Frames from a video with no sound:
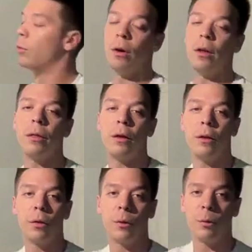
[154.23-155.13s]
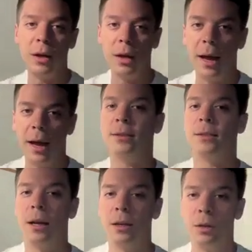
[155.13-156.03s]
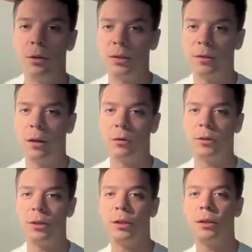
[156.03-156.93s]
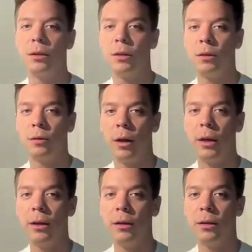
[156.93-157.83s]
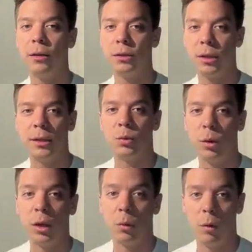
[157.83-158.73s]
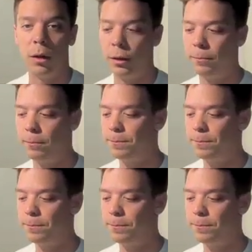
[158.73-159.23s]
with 3 out of 10 units of energy, right? So that's week 1.